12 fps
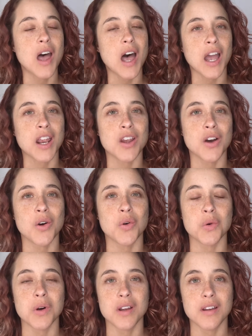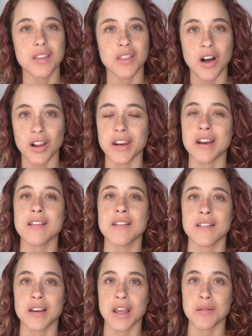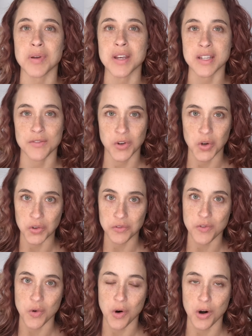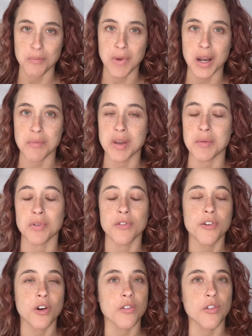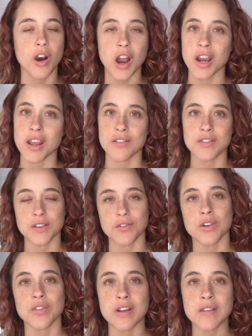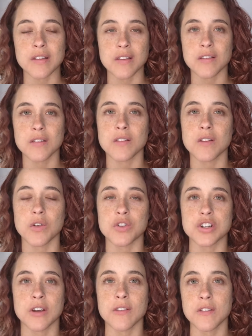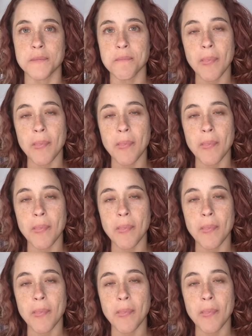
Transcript: I know the holiday season can be difficult for many people for a variety of different reasons, so just